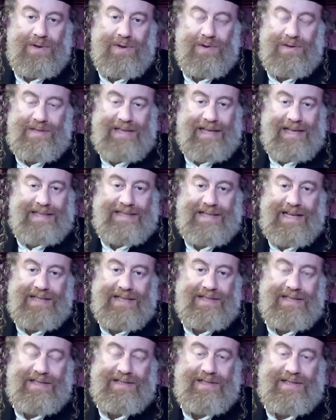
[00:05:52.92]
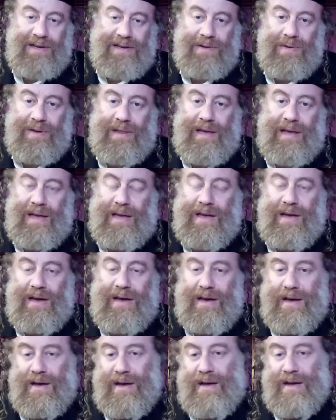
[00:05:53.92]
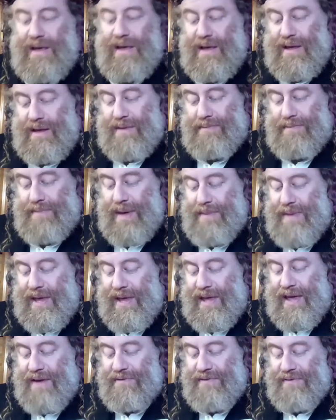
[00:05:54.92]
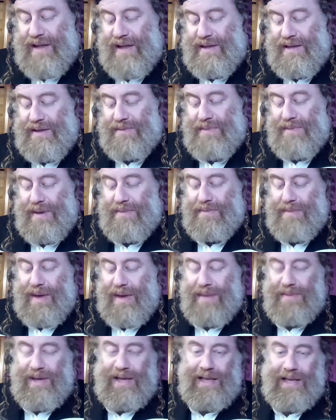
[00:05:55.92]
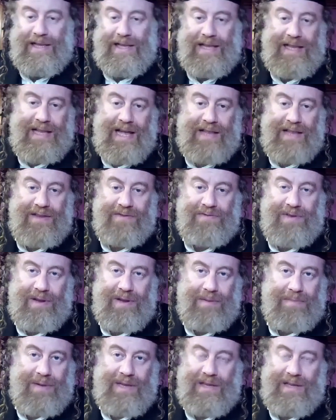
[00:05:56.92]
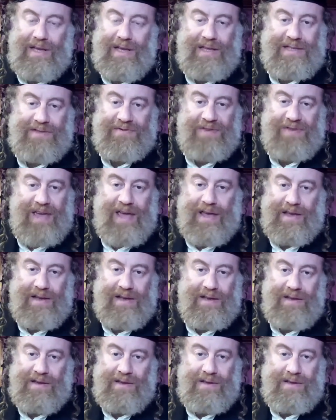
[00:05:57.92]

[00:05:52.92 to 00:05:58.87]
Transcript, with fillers: because it's not sincere. Like uh, maybe he offended me, maybe he did not offend, but it's fake.